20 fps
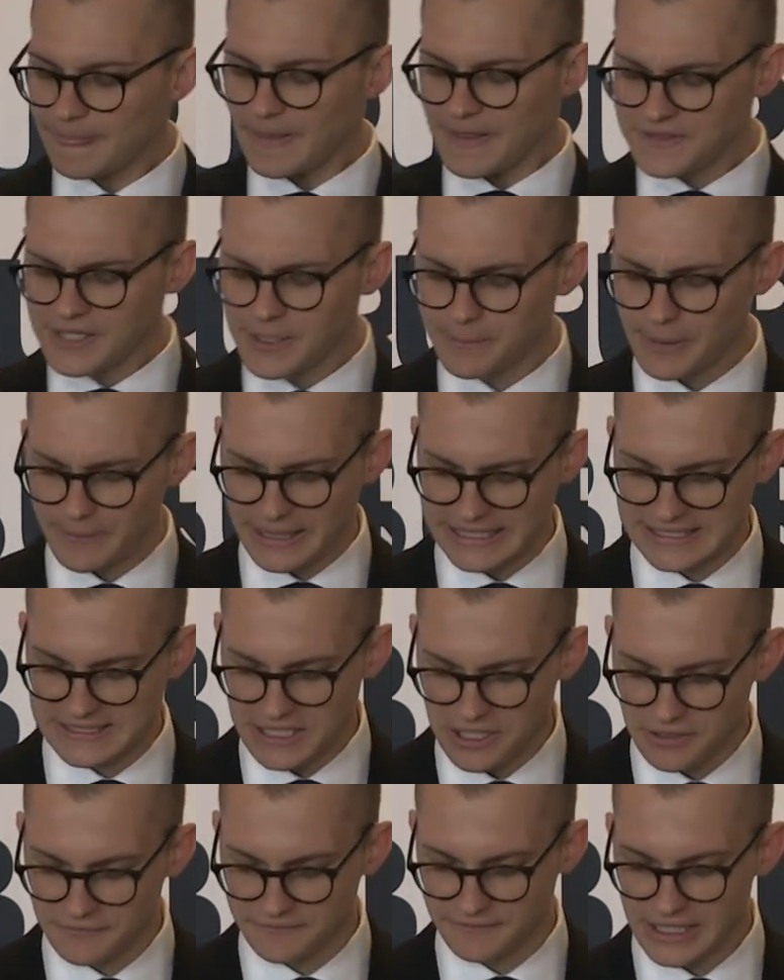Think about
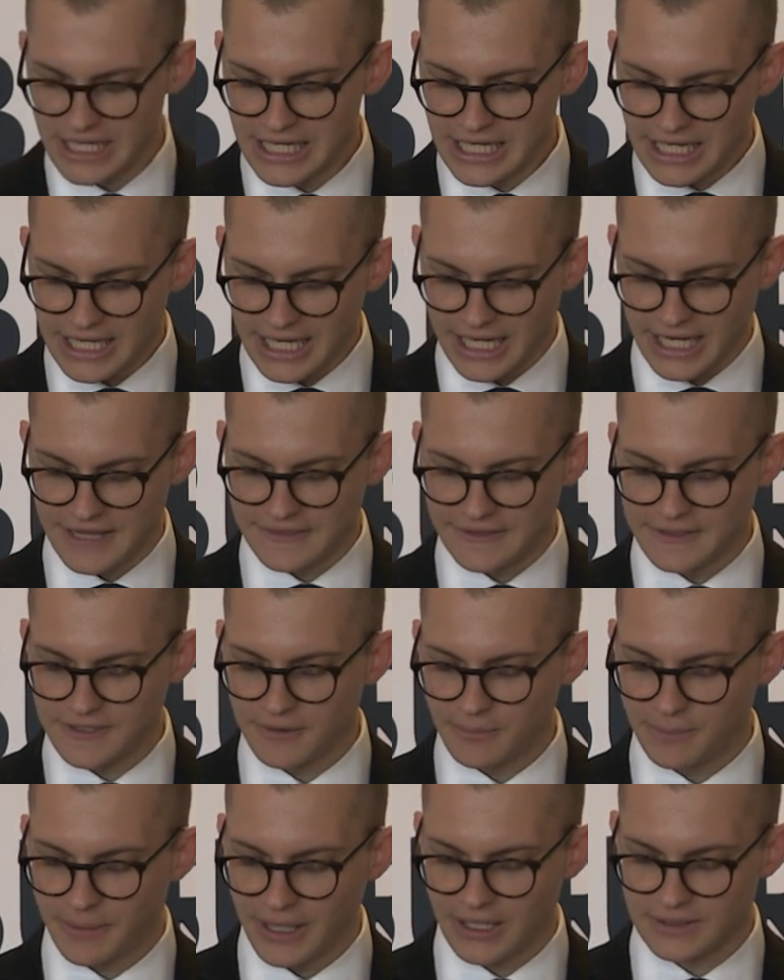myself, and I think
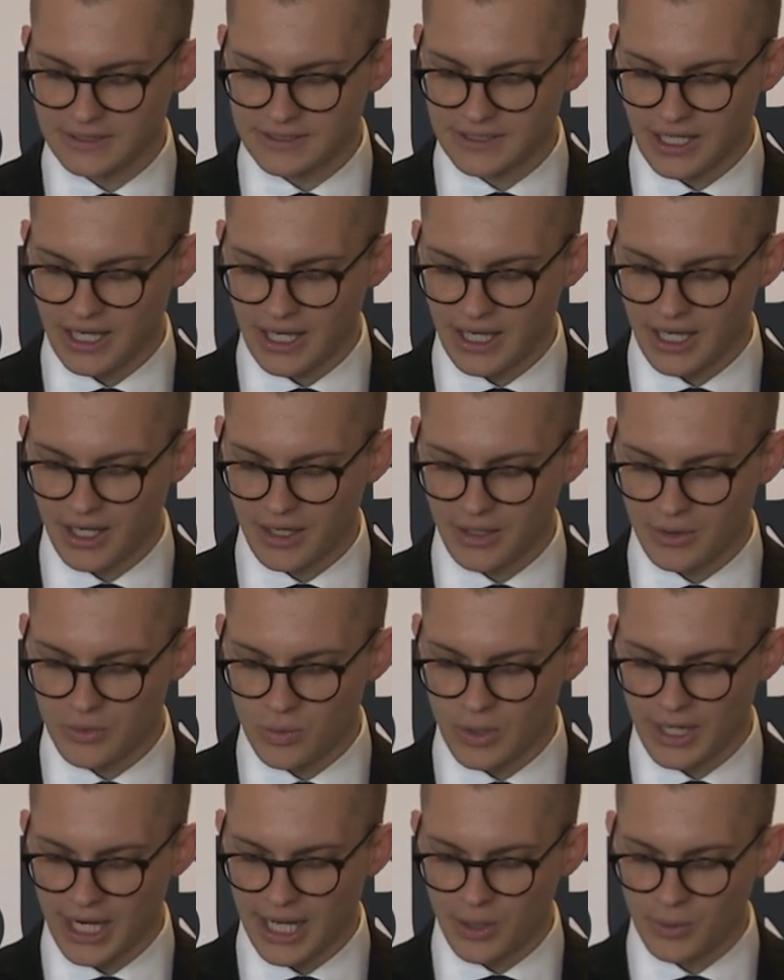about
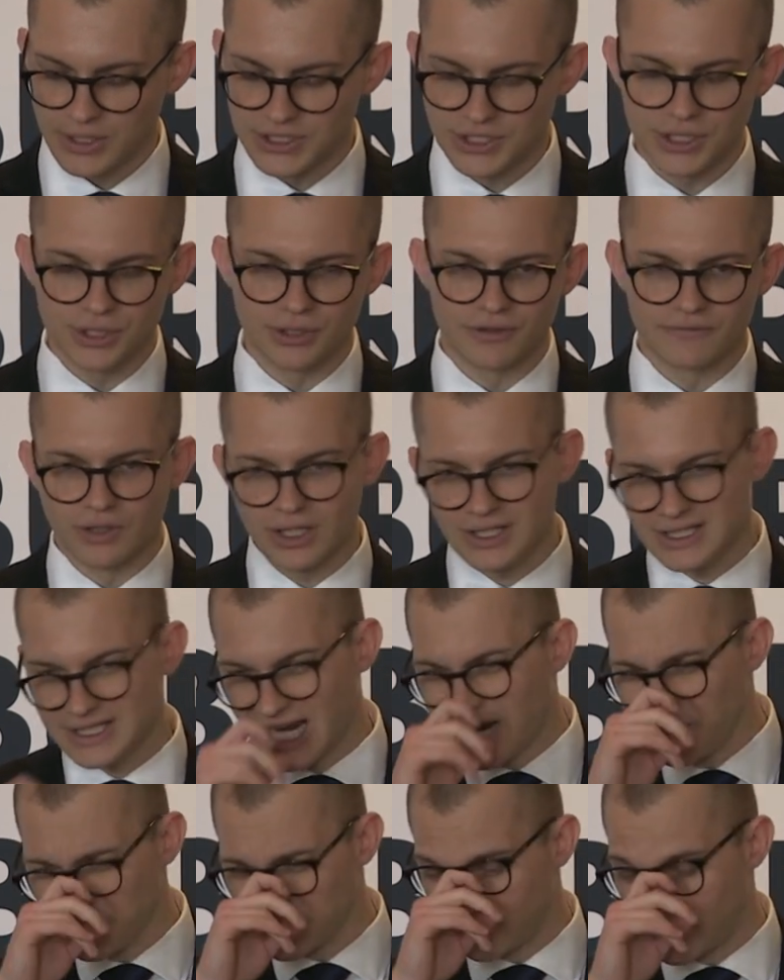when I went to university,
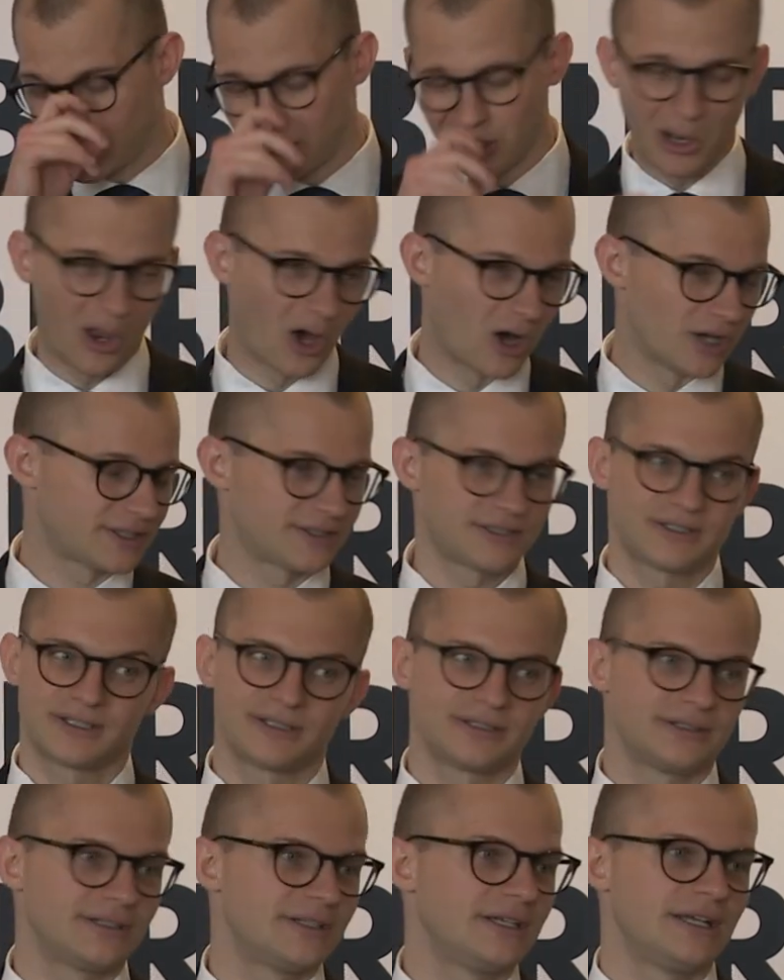I was very
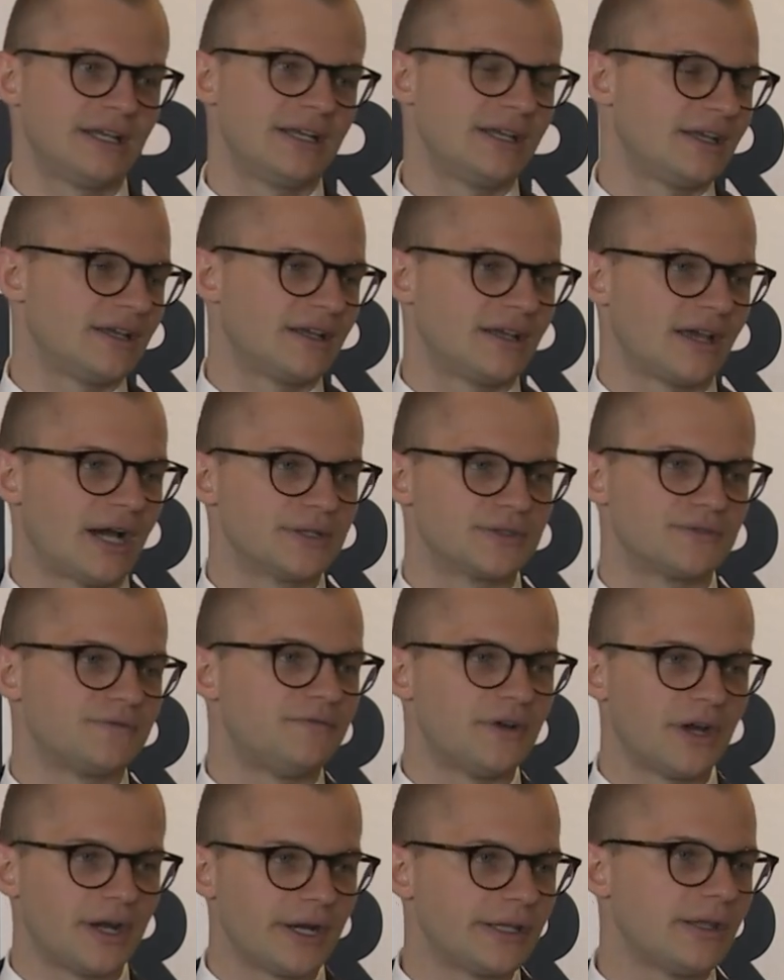lost. I was
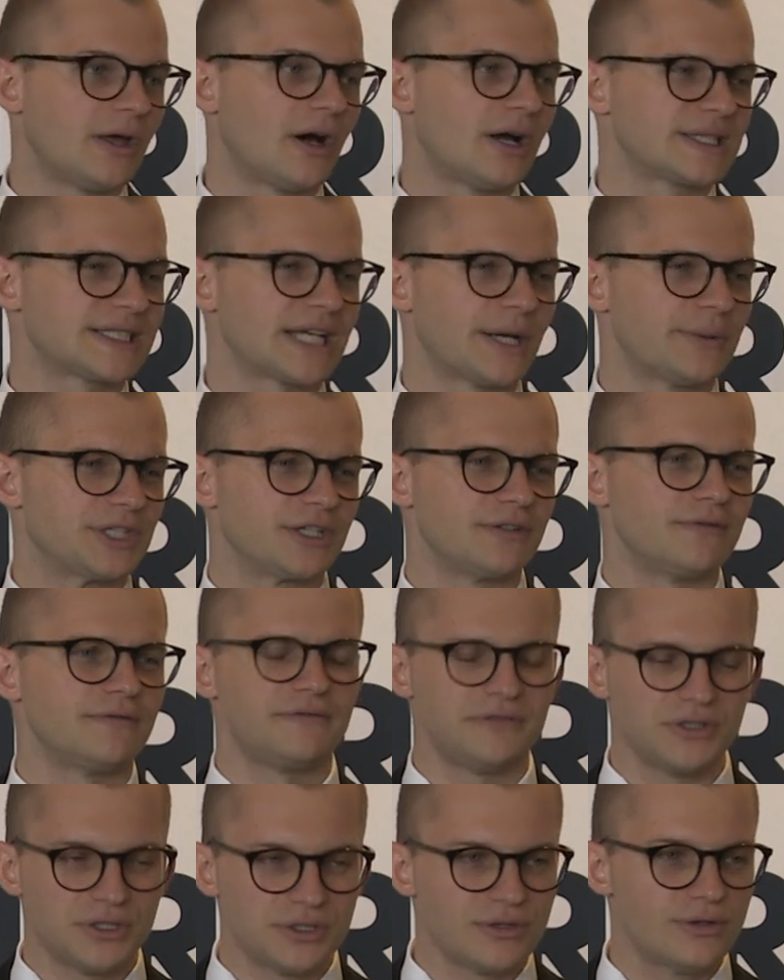very lost. I was
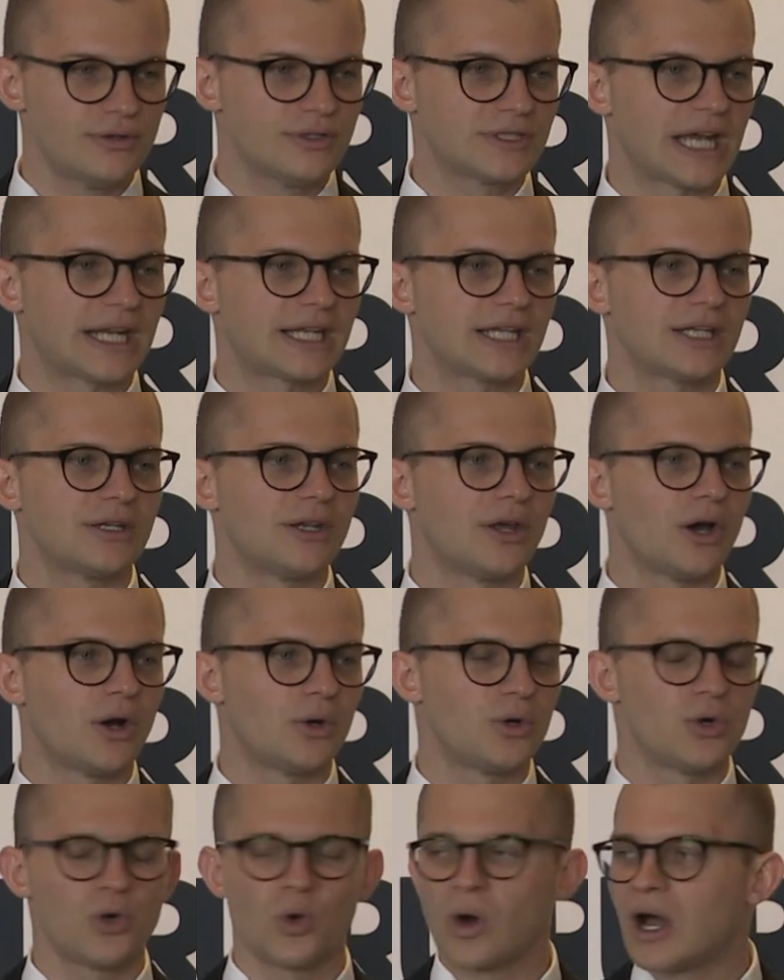confused. I didn't know
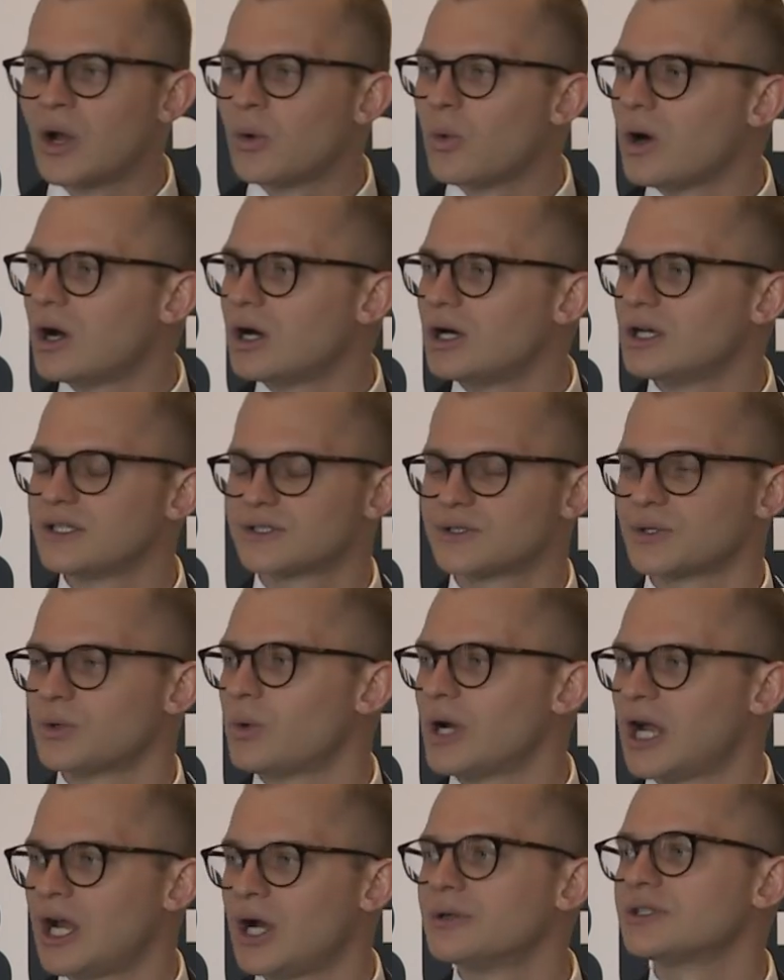who I was or
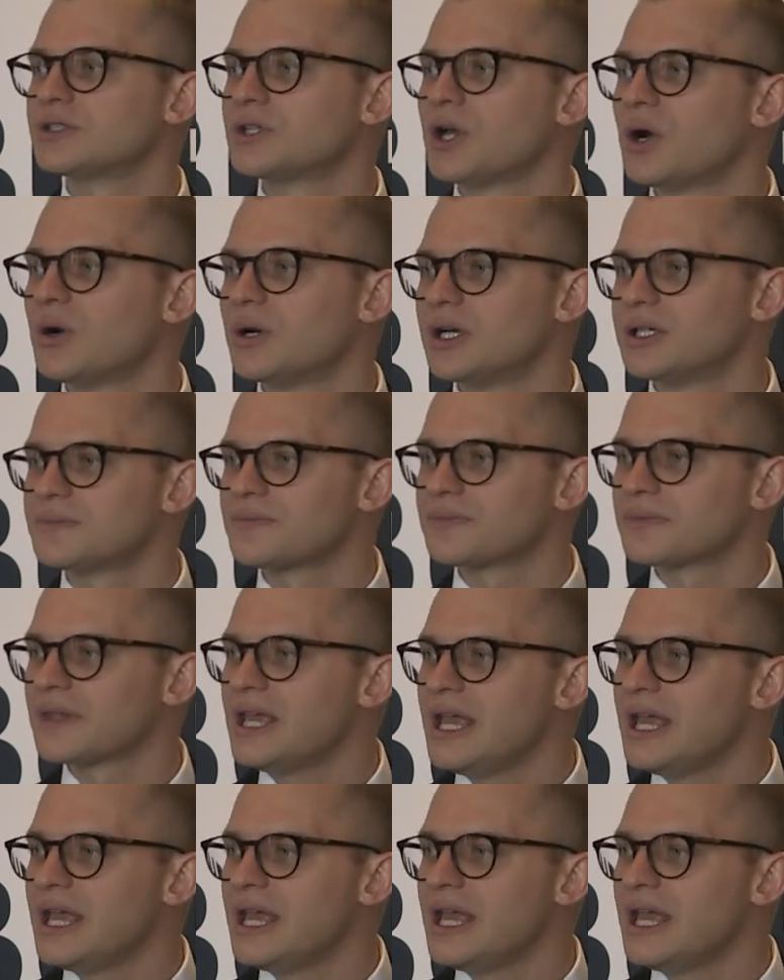where I was going.